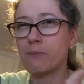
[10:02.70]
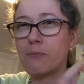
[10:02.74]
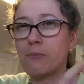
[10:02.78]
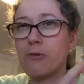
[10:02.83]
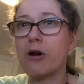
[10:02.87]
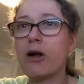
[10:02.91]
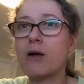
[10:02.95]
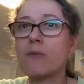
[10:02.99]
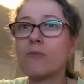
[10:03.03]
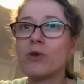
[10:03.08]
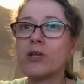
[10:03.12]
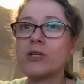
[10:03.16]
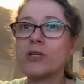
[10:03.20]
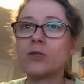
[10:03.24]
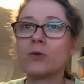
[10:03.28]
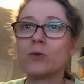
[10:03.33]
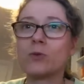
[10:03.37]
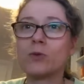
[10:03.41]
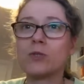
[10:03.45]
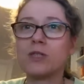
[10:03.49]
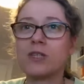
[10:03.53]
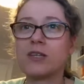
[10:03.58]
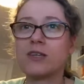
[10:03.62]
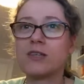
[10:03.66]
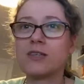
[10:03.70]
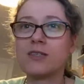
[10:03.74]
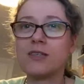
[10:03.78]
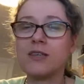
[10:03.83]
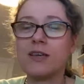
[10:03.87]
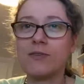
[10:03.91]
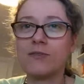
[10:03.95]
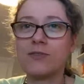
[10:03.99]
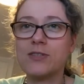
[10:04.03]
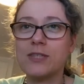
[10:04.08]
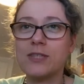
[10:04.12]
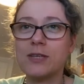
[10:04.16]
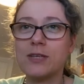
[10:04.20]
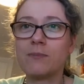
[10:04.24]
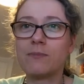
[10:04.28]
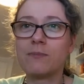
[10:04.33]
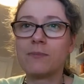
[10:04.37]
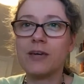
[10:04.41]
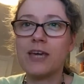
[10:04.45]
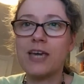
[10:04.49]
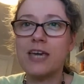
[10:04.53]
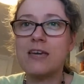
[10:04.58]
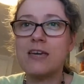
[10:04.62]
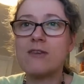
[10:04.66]
primary sources of
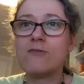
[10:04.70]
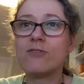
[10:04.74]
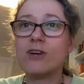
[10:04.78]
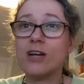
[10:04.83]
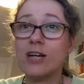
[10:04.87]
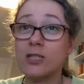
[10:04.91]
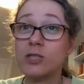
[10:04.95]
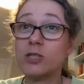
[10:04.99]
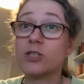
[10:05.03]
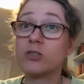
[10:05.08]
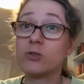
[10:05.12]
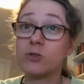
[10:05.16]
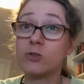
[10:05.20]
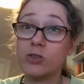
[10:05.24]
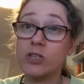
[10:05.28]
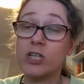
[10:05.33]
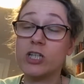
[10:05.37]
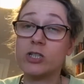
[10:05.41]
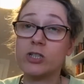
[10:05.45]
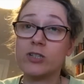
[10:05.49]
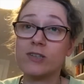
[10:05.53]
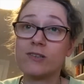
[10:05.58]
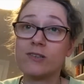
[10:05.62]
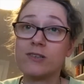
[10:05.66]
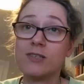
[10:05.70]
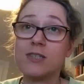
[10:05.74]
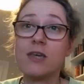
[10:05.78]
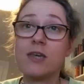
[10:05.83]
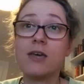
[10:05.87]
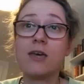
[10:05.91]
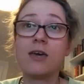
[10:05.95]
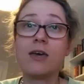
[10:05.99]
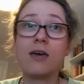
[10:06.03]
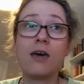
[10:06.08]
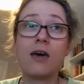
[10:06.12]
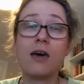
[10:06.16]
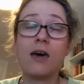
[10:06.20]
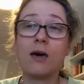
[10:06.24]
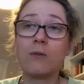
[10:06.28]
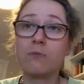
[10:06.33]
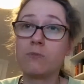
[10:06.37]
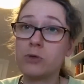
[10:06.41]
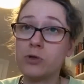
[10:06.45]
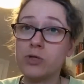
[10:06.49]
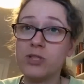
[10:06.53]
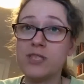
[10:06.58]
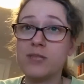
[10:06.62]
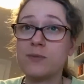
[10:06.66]
some key religious traditions,
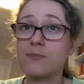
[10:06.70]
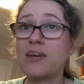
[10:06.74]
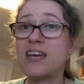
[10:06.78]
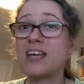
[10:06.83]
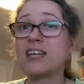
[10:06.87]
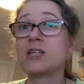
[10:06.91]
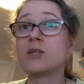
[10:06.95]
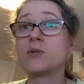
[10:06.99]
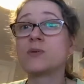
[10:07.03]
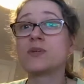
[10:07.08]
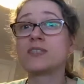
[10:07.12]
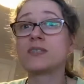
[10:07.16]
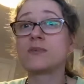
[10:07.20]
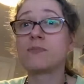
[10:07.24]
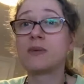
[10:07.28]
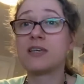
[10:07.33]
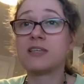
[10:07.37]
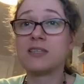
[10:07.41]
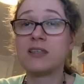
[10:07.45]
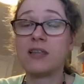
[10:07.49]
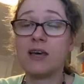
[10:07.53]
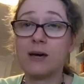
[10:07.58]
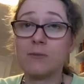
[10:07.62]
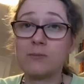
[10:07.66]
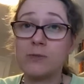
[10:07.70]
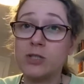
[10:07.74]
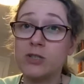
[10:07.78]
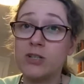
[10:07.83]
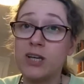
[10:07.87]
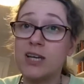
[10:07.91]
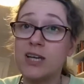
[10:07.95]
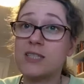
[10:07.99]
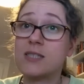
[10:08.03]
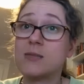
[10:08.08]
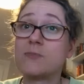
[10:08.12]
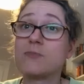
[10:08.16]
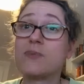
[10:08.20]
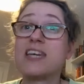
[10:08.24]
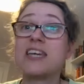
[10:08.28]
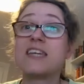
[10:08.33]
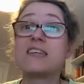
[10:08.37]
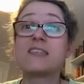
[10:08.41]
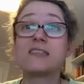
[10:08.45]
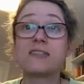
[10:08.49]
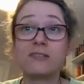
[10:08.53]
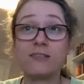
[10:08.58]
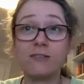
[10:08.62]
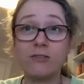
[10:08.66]
Buddhism, Hinduism, Islam, Judaism,
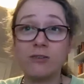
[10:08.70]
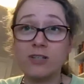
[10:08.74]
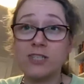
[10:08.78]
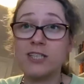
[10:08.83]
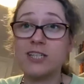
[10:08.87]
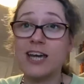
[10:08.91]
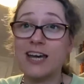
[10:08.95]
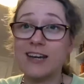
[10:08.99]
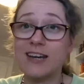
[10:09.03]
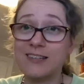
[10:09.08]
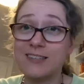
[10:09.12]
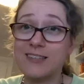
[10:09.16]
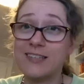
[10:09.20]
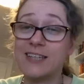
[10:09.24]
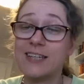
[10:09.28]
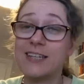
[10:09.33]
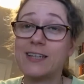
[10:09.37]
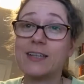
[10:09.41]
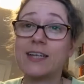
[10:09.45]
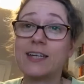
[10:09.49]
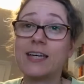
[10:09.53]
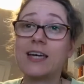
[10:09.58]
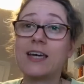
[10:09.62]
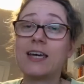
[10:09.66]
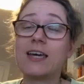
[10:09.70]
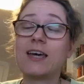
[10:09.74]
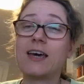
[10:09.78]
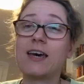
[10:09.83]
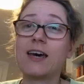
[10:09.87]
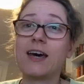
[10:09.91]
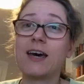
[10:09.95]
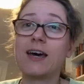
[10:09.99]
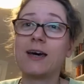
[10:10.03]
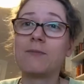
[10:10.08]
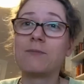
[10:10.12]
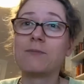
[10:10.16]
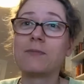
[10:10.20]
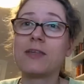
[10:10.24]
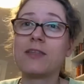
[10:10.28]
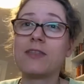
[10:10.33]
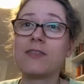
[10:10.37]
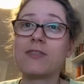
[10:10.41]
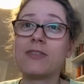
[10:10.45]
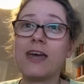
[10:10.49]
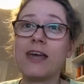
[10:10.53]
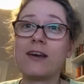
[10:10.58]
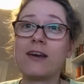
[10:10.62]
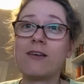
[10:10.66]
Eastern Christianity,
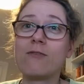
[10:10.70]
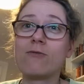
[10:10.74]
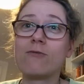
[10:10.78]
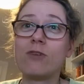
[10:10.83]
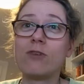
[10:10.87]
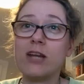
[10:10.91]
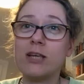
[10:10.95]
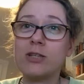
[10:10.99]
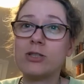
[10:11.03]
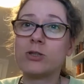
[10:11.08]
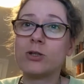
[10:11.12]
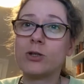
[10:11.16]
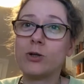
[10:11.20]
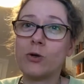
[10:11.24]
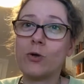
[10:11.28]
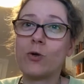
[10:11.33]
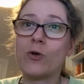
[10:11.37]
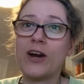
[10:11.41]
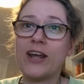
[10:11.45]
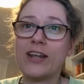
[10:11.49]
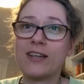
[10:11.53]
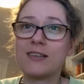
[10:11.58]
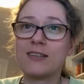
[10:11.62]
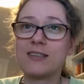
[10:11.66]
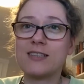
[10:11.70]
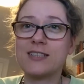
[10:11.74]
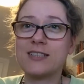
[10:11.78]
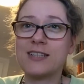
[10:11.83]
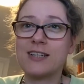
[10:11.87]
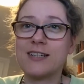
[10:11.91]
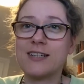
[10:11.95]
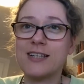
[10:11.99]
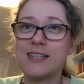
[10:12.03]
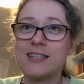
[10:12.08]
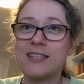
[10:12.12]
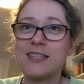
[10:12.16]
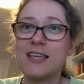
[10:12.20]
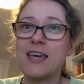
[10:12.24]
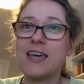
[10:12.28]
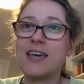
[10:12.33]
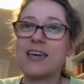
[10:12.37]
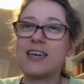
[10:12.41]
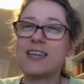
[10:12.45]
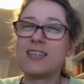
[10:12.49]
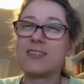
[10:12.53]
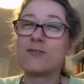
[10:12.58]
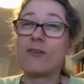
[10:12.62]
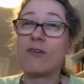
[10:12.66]
then religion and Oriental studies
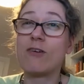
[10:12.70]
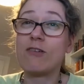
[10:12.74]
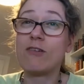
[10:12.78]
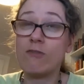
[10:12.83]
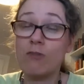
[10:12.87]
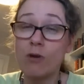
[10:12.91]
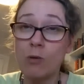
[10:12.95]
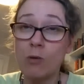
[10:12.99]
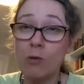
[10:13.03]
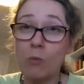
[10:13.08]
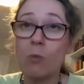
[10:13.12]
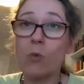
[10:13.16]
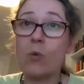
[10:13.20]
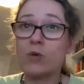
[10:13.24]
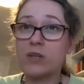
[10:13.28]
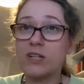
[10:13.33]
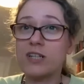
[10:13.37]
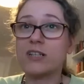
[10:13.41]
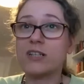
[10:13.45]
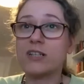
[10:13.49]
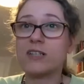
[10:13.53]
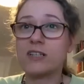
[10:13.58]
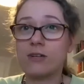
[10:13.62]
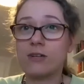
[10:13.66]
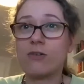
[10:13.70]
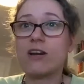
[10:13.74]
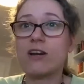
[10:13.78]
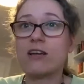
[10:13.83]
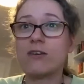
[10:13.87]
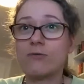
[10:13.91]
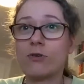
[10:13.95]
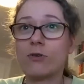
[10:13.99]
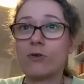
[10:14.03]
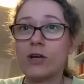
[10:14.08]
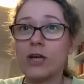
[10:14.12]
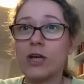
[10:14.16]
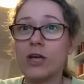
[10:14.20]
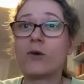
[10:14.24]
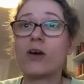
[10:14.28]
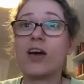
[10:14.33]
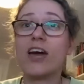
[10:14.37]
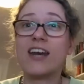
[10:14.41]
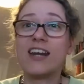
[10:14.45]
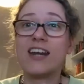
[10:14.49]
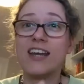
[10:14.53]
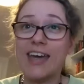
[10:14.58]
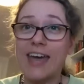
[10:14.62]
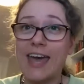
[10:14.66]
is a very rewarding degree for you.
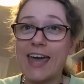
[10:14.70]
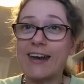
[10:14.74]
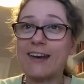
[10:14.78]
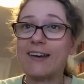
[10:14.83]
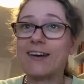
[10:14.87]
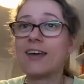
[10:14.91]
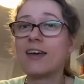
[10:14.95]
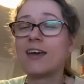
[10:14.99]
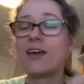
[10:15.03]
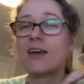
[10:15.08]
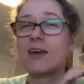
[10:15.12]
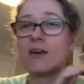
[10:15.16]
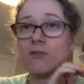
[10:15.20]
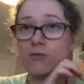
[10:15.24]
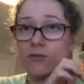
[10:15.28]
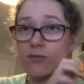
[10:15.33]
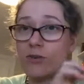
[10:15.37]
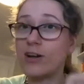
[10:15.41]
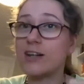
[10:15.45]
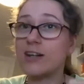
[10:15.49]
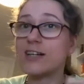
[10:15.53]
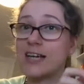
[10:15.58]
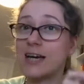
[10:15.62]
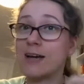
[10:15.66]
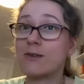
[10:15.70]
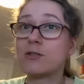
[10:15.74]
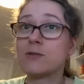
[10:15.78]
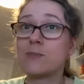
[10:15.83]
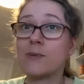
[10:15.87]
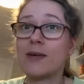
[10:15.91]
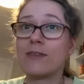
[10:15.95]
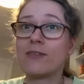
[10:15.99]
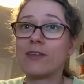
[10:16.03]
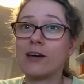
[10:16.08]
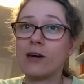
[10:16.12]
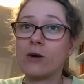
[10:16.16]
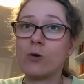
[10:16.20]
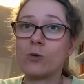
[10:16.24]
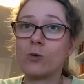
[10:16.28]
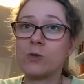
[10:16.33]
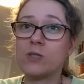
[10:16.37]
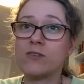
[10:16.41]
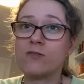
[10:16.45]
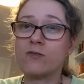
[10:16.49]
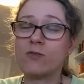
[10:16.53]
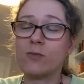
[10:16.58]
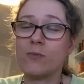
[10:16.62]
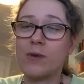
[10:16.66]
And again, find out about that
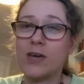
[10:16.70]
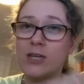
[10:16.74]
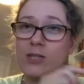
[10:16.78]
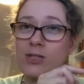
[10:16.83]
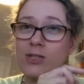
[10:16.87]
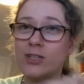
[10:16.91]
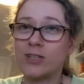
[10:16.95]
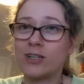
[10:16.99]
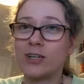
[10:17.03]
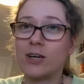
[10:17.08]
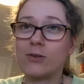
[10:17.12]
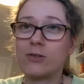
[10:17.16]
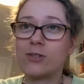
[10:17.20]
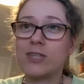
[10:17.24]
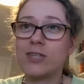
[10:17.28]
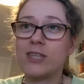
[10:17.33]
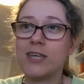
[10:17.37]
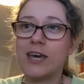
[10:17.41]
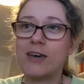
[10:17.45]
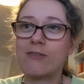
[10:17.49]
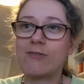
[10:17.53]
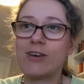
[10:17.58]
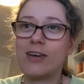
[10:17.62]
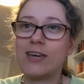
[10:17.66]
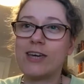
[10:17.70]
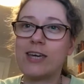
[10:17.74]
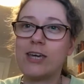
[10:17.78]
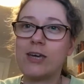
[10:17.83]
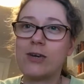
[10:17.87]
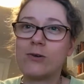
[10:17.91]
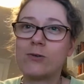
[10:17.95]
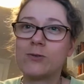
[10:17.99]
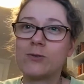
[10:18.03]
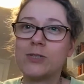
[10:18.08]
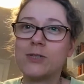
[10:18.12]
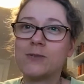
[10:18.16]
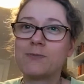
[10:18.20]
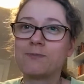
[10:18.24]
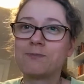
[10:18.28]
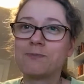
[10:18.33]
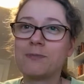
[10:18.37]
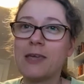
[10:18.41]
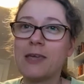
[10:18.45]
course information, go to the FAQs.